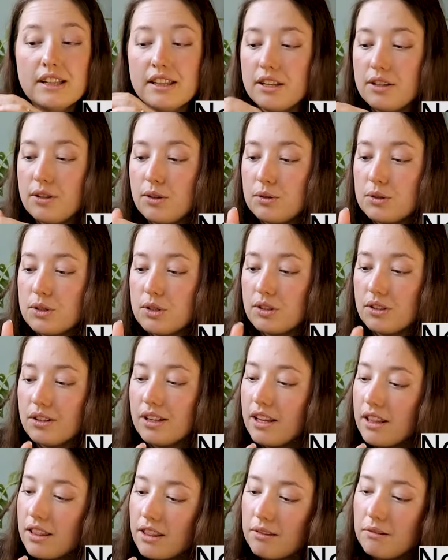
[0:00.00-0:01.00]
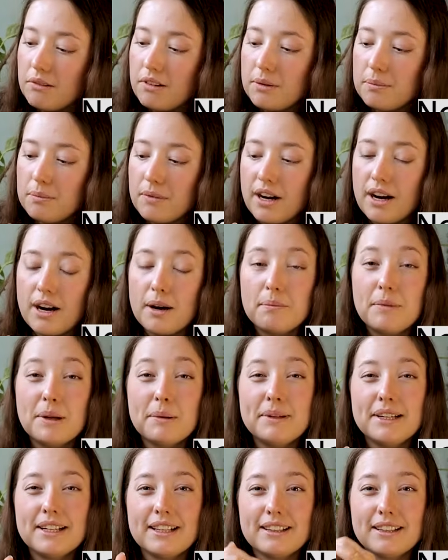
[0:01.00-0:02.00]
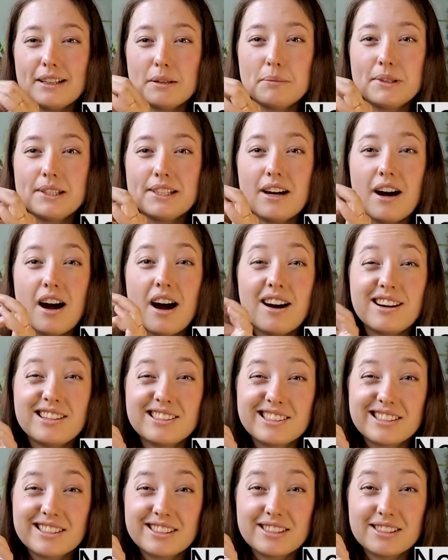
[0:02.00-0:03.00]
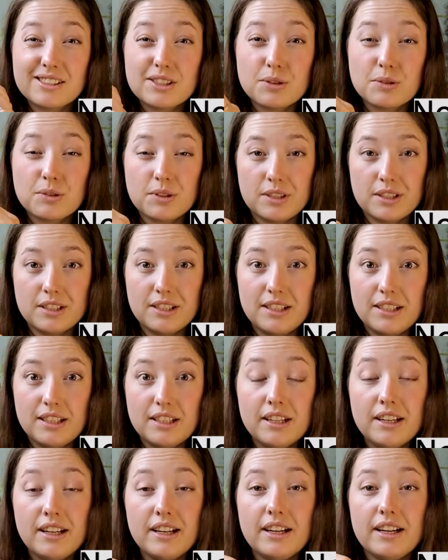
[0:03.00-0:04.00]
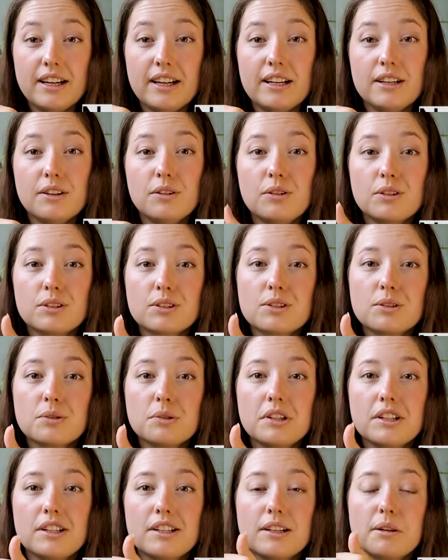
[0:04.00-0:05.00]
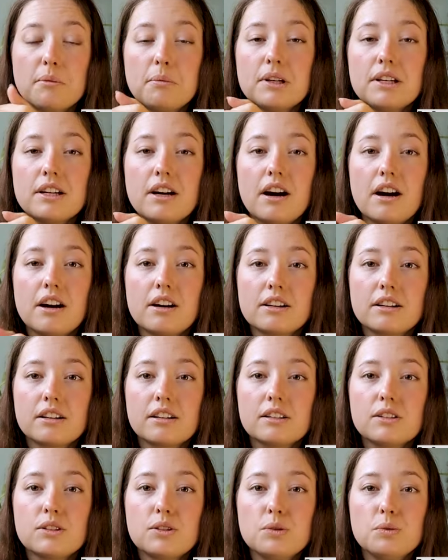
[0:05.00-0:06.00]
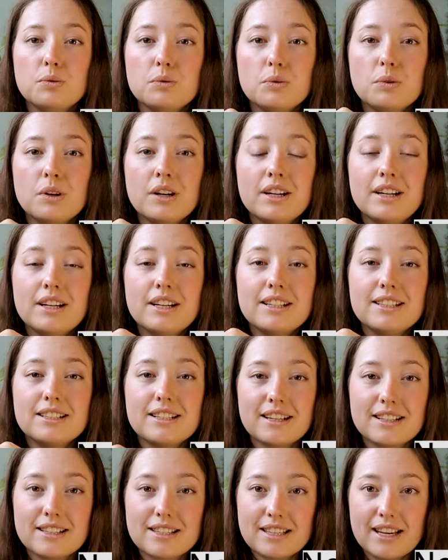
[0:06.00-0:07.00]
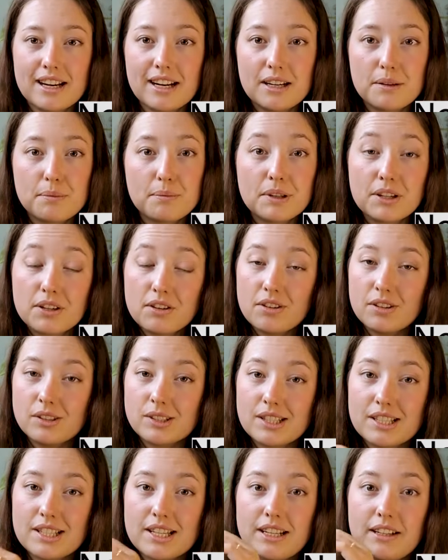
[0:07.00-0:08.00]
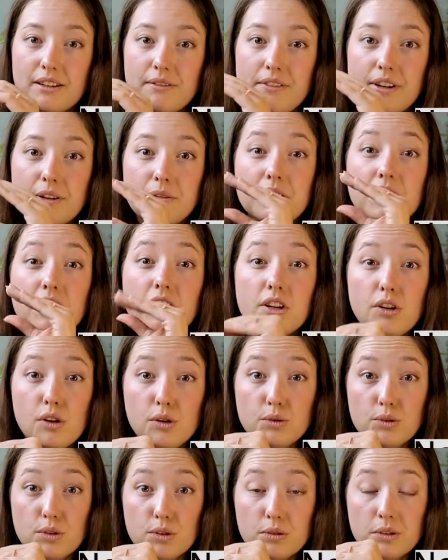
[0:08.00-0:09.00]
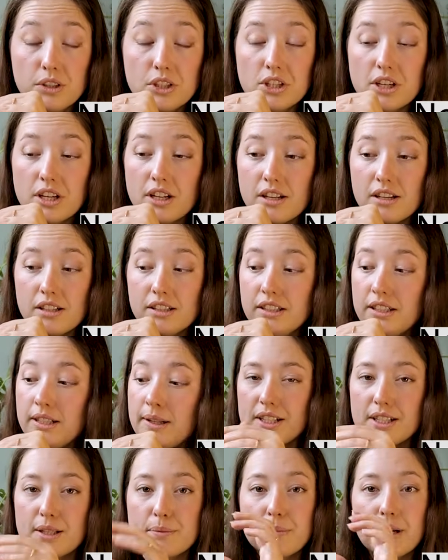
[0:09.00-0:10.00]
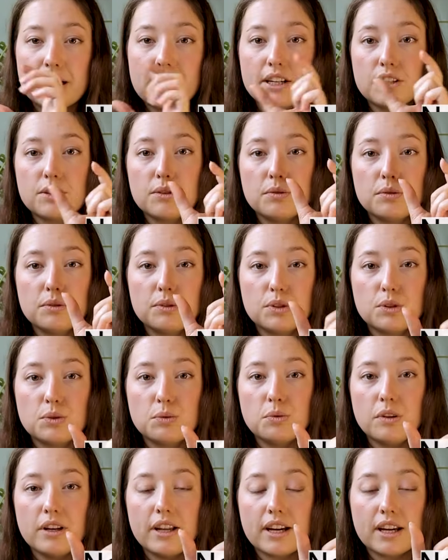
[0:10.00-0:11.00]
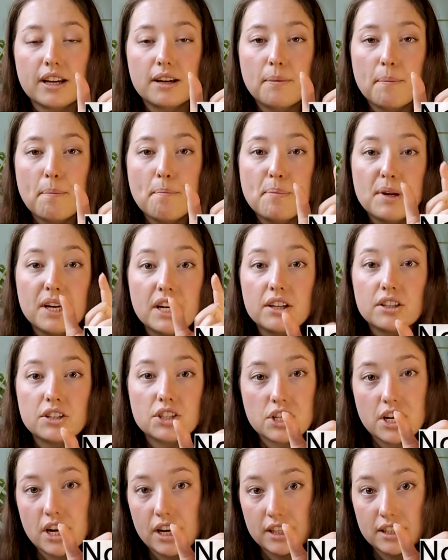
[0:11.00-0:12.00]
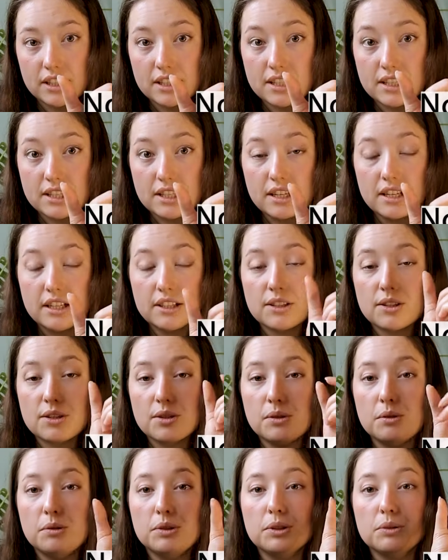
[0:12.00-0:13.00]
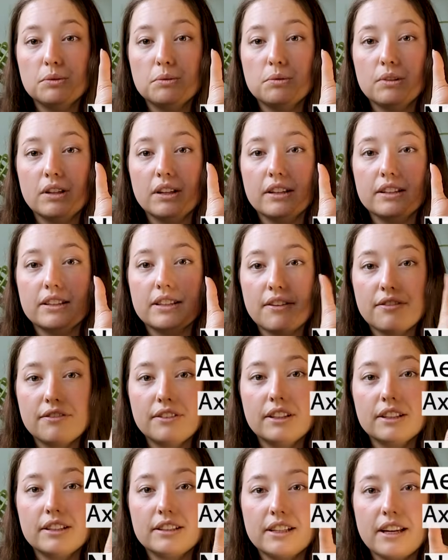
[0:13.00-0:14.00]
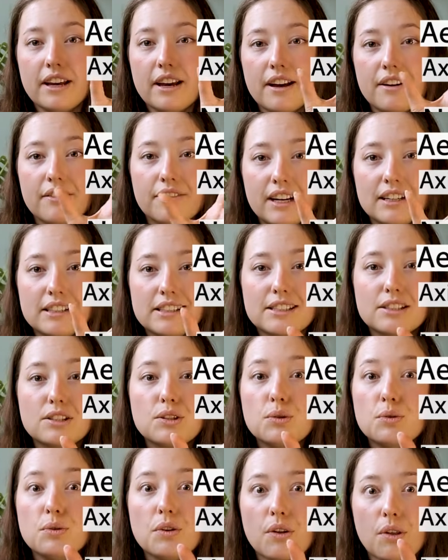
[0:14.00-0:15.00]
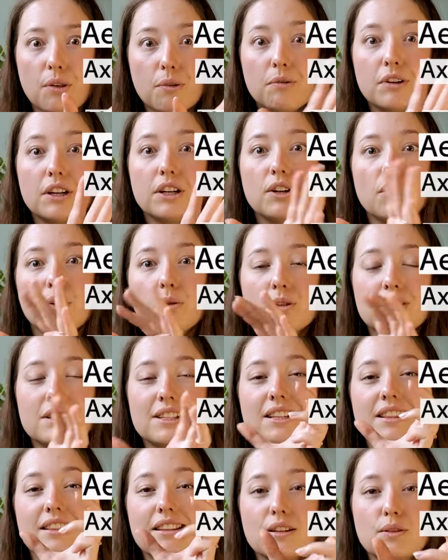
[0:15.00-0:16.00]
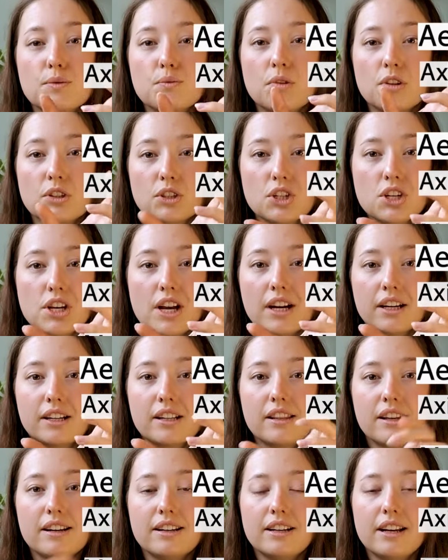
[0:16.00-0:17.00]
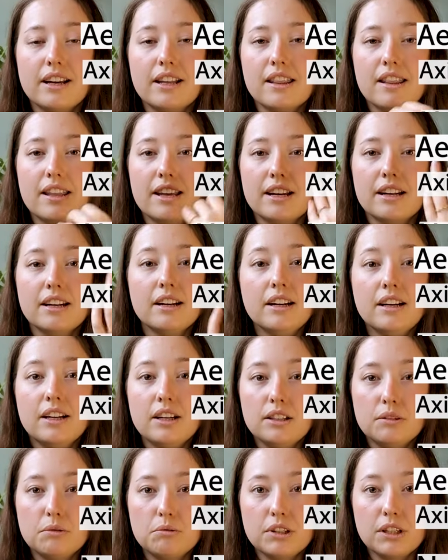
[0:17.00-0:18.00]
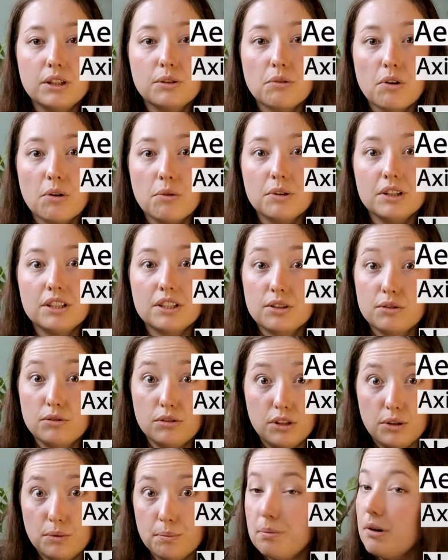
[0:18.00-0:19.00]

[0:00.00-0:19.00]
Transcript: The nodes on Anthurium are maybe a little bit harder to see and also a little bit harder to dissect because they are very close to each other. It's better to do like bigger chunks, so you will definitely have at least 2 or 3 nodes in this one chunk that can then regrow into new